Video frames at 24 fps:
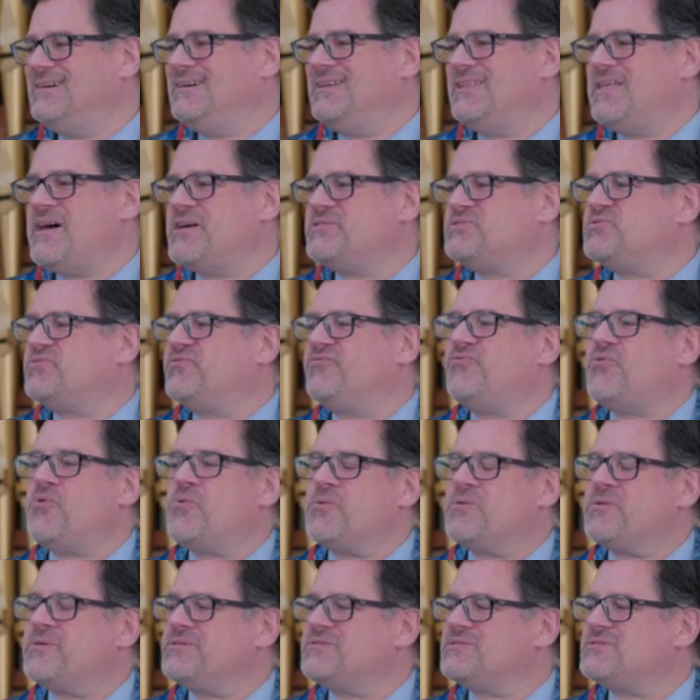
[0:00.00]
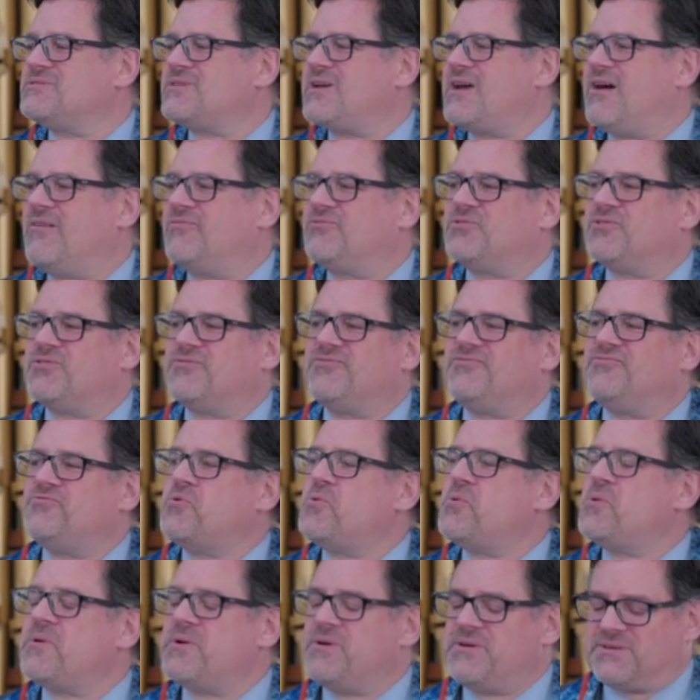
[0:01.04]
that's forest after
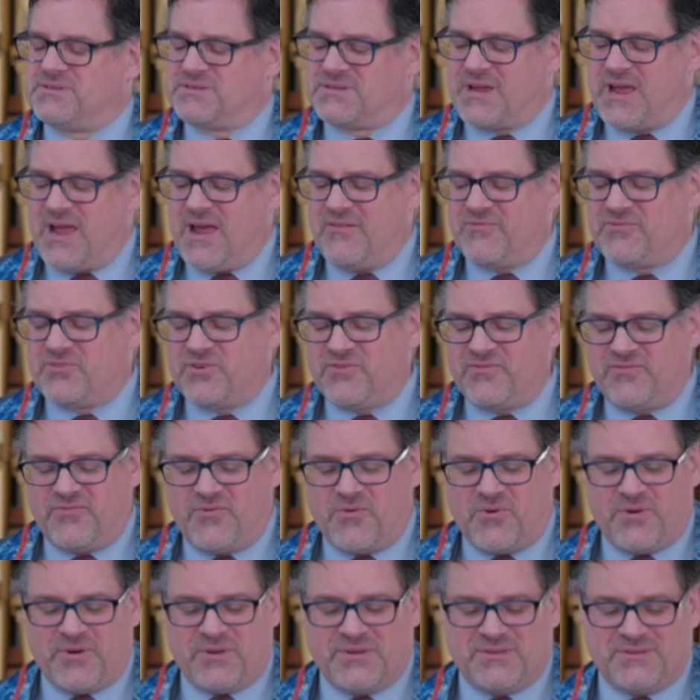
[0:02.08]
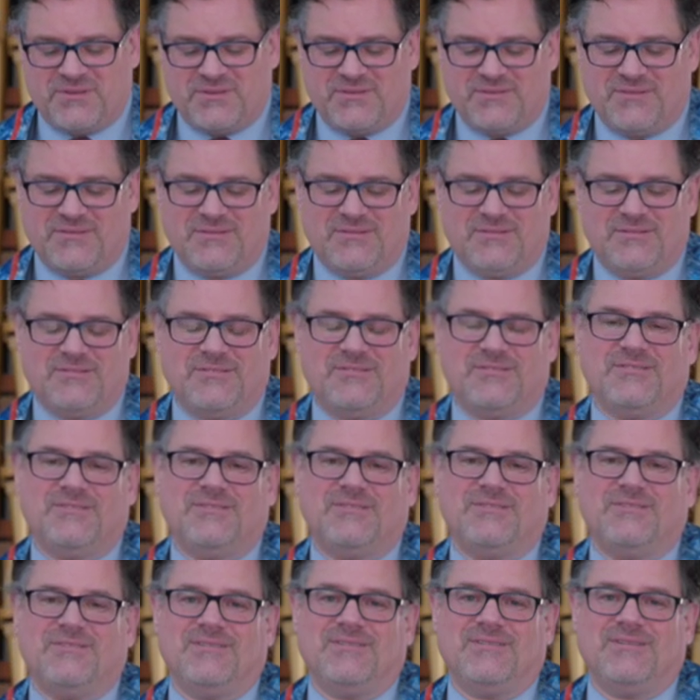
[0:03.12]
forest after forest.
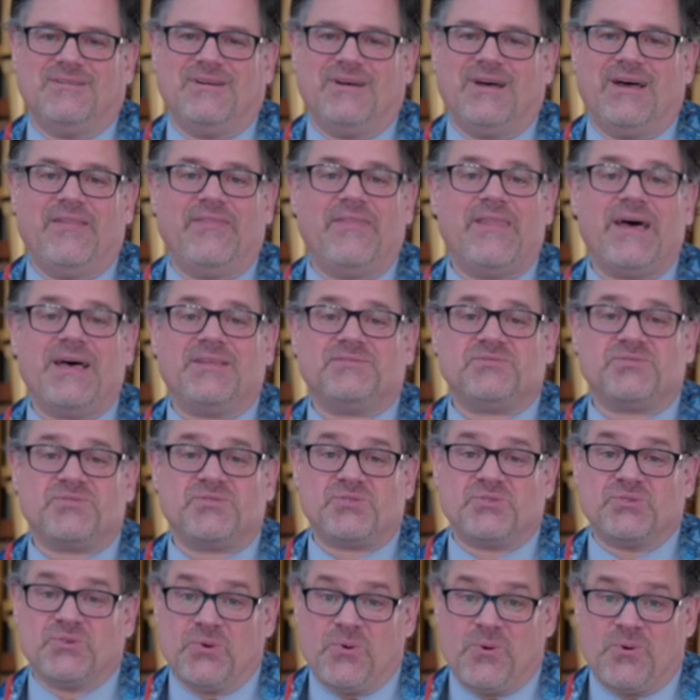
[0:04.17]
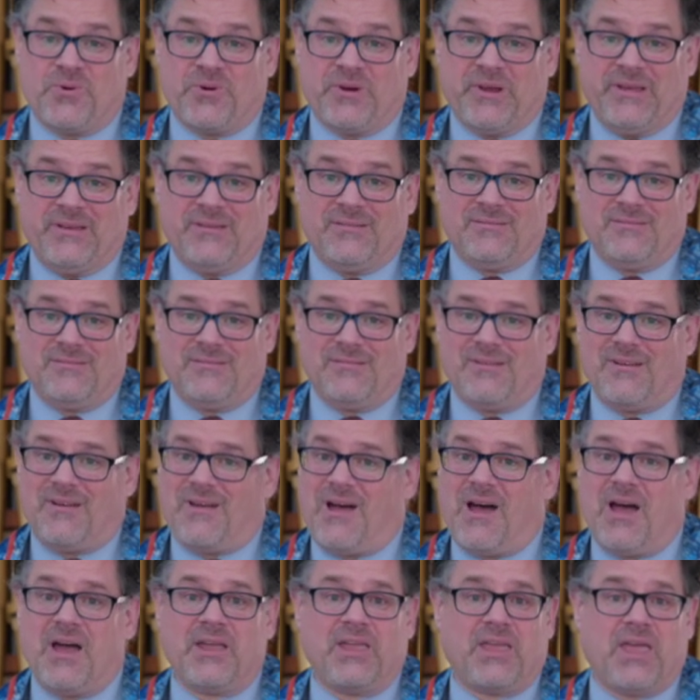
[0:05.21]
And that's a story
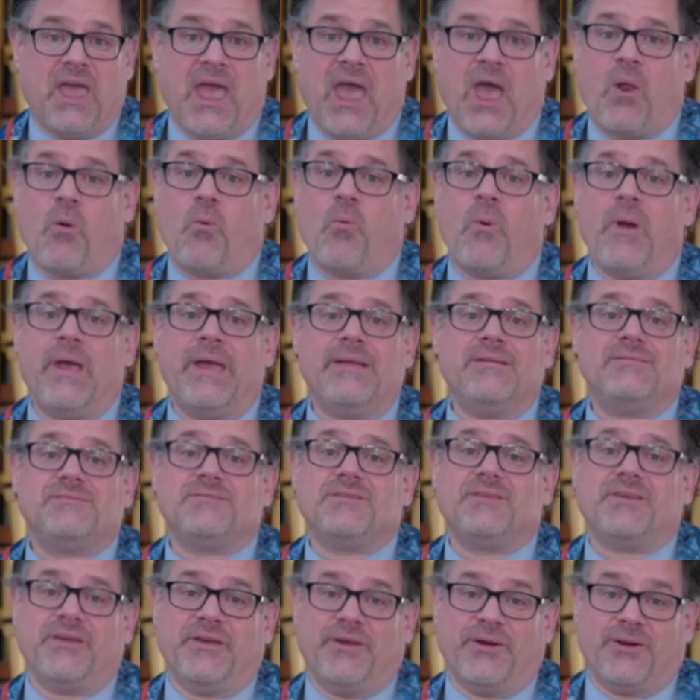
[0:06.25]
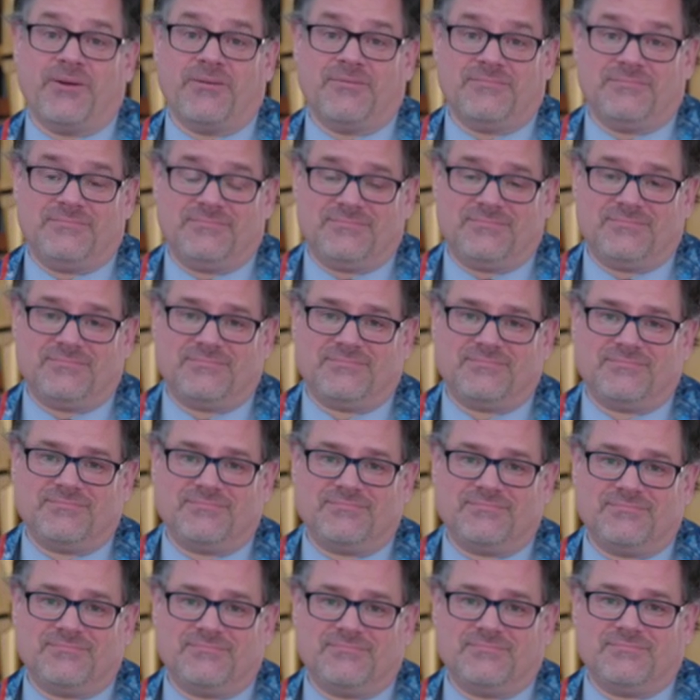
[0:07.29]
I can't wait to hear.
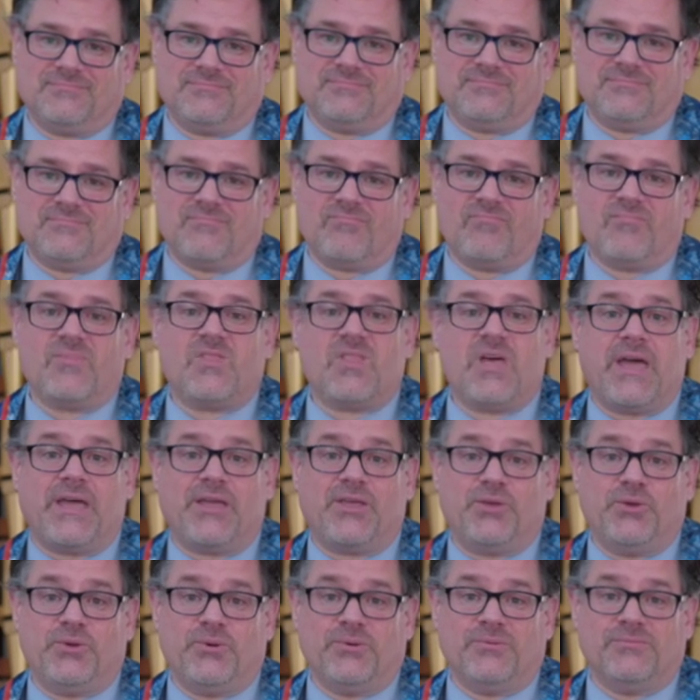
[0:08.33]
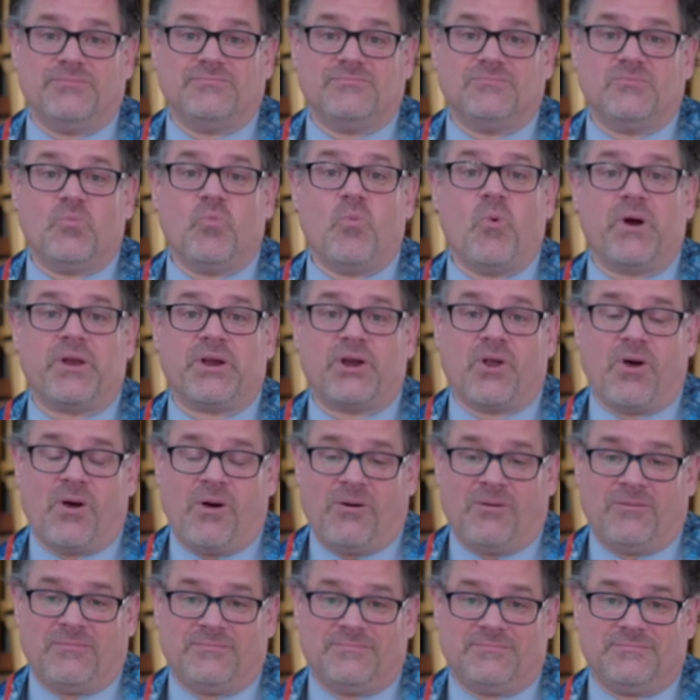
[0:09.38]
Thank you, one and
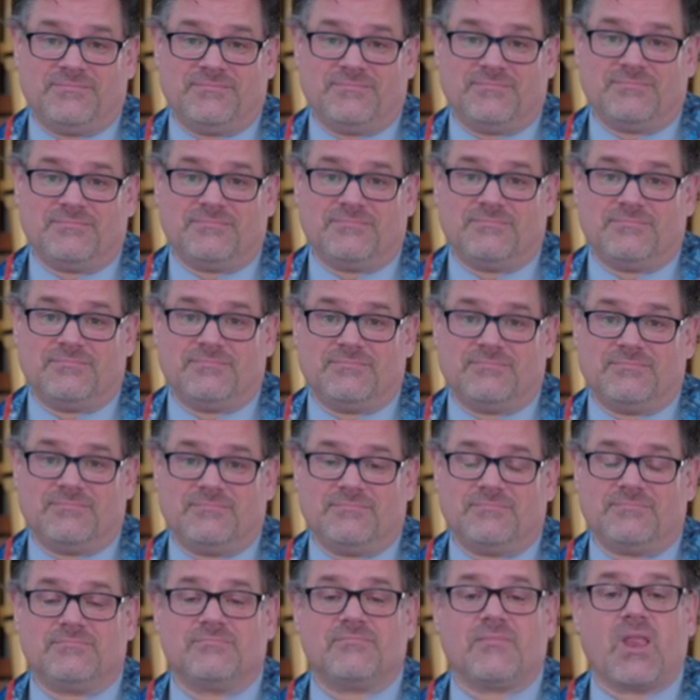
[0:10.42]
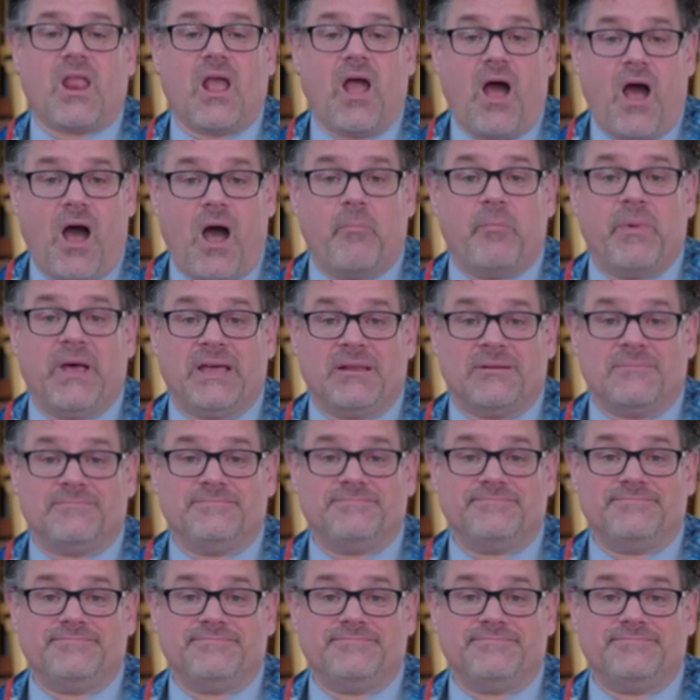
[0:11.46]
all. Amen.